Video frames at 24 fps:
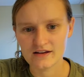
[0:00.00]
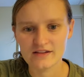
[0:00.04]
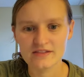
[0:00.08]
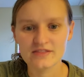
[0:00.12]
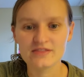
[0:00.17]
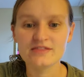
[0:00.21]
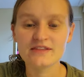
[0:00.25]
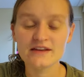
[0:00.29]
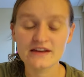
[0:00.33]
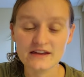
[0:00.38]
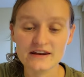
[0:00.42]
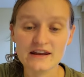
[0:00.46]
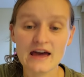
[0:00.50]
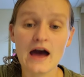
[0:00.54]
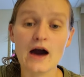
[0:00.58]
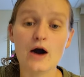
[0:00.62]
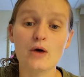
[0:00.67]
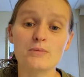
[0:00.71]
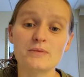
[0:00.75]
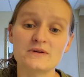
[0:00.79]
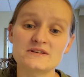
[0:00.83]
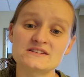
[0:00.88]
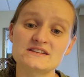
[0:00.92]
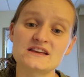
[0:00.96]
then
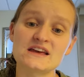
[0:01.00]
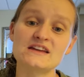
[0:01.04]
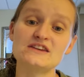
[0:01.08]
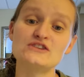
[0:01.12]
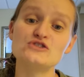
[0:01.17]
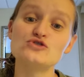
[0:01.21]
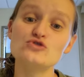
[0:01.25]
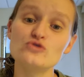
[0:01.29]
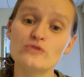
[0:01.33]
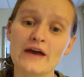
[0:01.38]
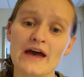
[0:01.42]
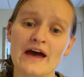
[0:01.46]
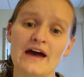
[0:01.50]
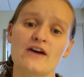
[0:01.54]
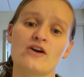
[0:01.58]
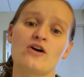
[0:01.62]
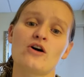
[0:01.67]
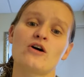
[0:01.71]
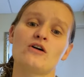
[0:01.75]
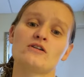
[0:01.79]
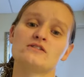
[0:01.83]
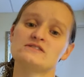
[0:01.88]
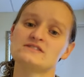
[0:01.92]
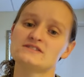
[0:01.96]
help us get new CAC
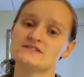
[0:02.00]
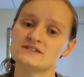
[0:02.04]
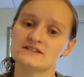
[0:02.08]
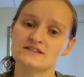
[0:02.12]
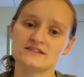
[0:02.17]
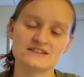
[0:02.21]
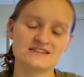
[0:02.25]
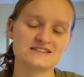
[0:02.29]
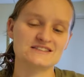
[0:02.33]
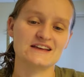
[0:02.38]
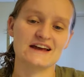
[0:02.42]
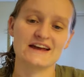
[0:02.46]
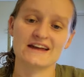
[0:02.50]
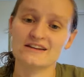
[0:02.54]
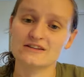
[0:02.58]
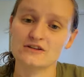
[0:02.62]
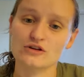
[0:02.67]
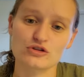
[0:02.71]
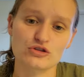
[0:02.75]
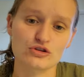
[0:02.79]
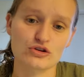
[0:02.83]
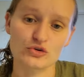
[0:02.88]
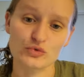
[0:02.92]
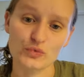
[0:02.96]
cards the second
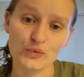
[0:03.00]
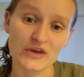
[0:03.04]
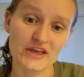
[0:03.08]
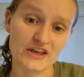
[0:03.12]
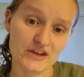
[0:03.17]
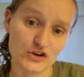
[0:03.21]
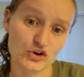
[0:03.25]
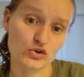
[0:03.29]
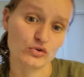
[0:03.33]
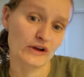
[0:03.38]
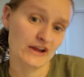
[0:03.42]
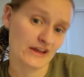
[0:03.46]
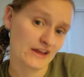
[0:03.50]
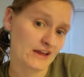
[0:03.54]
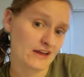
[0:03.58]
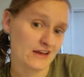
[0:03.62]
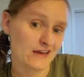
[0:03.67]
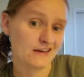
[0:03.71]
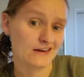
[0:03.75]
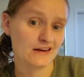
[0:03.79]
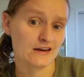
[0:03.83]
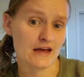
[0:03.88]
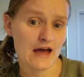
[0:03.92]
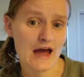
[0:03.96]
or third week you're
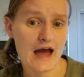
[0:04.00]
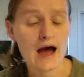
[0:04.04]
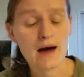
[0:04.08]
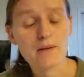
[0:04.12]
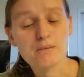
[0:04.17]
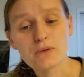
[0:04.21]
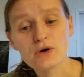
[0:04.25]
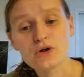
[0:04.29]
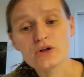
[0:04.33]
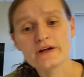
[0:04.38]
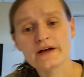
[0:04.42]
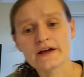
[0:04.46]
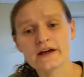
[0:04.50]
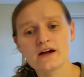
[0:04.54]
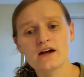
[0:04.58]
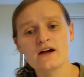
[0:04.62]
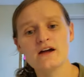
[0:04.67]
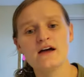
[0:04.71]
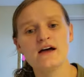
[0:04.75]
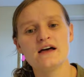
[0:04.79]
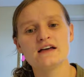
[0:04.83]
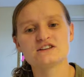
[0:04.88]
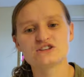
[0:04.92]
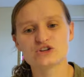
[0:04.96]
in at BOLC.
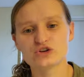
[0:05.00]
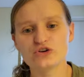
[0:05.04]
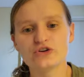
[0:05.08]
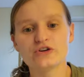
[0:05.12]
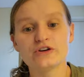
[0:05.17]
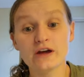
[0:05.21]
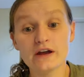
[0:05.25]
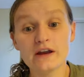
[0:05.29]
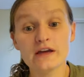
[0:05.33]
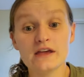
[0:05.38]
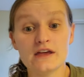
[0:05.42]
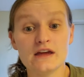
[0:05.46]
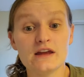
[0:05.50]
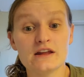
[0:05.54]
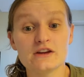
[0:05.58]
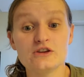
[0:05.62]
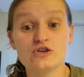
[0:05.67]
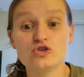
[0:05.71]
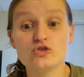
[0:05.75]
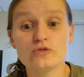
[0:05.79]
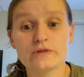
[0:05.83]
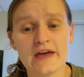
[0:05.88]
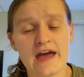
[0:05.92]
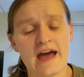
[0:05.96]
So you're gonna get a
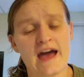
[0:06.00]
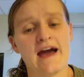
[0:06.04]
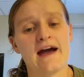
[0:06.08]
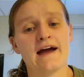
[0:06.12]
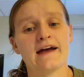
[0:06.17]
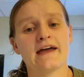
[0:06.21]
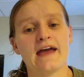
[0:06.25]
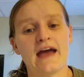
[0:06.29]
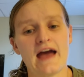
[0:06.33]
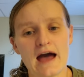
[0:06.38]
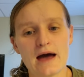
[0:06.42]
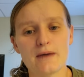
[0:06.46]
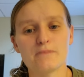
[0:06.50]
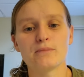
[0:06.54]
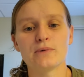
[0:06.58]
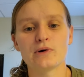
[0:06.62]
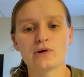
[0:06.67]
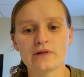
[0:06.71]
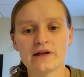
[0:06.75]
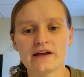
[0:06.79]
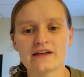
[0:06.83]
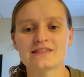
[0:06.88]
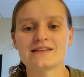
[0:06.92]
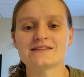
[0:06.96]
new CAC at
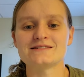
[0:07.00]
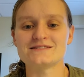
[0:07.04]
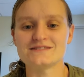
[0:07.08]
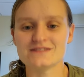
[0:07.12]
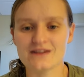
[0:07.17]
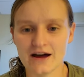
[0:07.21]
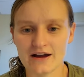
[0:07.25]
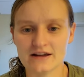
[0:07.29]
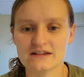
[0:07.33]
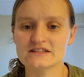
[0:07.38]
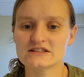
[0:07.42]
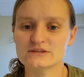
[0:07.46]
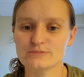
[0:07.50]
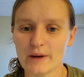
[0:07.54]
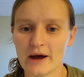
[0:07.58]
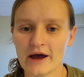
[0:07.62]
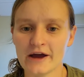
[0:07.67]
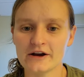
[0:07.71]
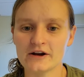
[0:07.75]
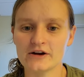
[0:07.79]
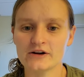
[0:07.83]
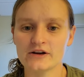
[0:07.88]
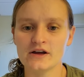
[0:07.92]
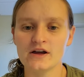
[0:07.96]
BOLC that's not
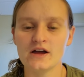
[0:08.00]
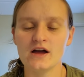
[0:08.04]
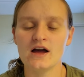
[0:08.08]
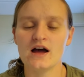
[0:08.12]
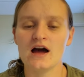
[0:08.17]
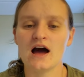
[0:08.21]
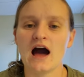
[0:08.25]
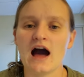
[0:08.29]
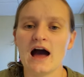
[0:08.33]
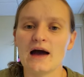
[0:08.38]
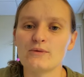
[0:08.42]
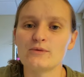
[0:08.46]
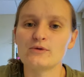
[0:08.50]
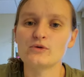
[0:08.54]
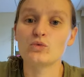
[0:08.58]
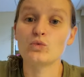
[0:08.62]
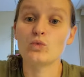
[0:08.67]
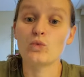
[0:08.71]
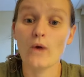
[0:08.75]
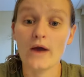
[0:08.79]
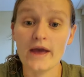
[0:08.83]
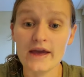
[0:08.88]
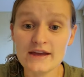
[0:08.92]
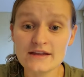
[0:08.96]
expired. I would
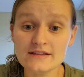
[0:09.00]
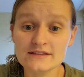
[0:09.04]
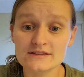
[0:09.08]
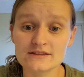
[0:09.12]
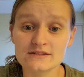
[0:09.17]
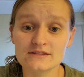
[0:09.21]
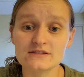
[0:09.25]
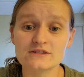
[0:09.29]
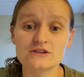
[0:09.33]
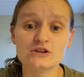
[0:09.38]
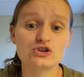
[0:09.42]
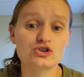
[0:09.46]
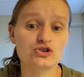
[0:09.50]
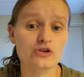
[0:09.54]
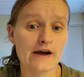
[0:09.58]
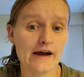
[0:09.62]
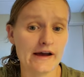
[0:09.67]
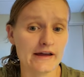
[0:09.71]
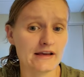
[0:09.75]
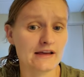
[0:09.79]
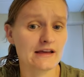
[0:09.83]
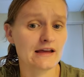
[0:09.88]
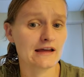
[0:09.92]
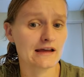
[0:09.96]
wait to
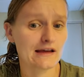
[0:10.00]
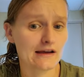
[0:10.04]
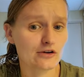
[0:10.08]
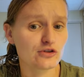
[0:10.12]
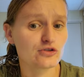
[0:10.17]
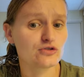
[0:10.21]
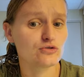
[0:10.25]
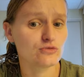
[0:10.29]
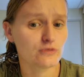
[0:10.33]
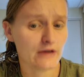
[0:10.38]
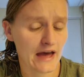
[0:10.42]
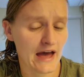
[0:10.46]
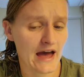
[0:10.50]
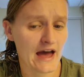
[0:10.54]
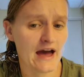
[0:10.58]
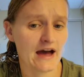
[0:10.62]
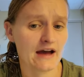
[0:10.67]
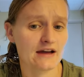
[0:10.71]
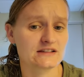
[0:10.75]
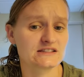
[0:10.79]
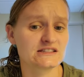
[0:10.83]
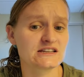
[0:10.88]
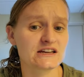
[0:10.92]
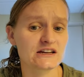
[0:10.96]
try to get your new
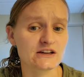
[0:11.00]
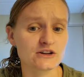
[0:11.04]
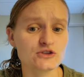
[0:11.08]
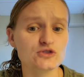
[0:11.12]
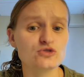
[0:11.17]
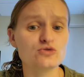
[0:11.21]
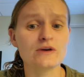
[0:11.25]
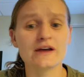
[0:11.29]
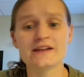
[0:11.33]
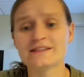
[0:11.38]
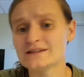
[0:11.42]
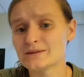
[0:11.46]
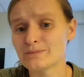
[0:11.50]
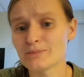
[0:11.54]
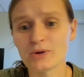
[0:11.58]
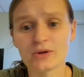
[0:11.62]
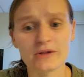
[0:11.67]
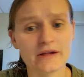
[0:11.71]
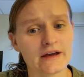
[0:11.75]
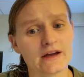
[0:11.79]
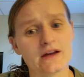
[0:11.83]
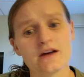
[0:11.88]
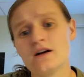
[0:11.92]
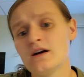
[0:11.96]
CAC till you get to
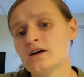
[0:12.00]
BOLC.